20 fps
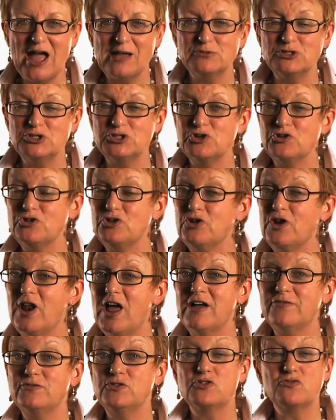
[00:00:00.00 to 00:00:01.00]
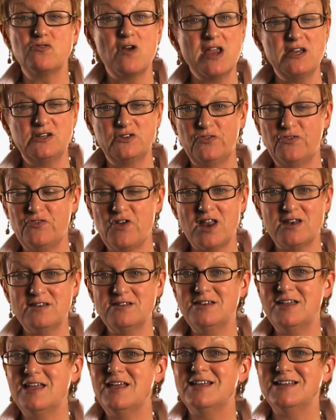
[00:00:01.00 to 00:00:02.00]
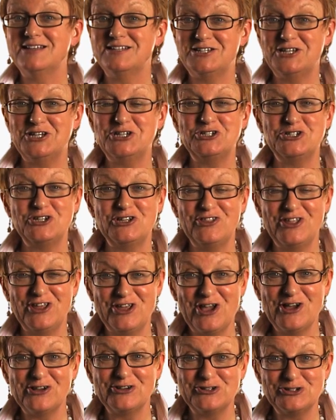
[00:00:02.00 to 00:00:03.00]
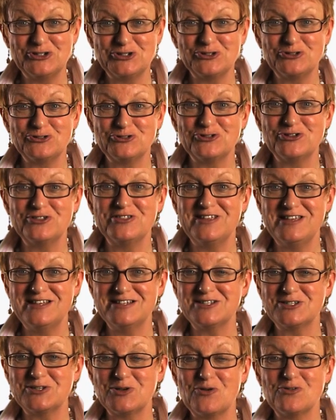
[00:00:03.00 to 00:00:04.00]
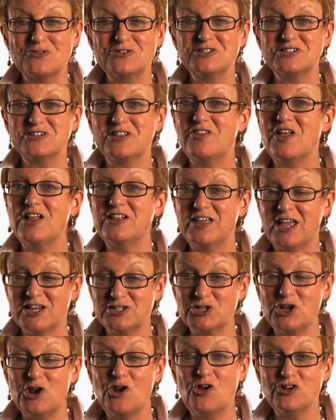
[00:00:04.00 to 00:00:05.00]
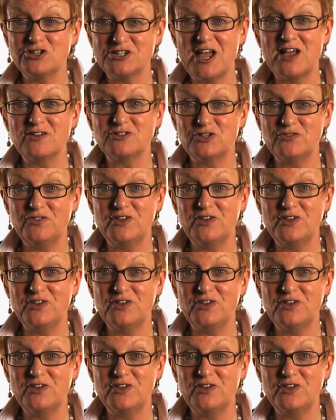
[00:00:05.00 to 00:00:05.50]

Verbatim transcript: I'm sure you'll have great fun teaching the younger children these songs. They'll get a lot out of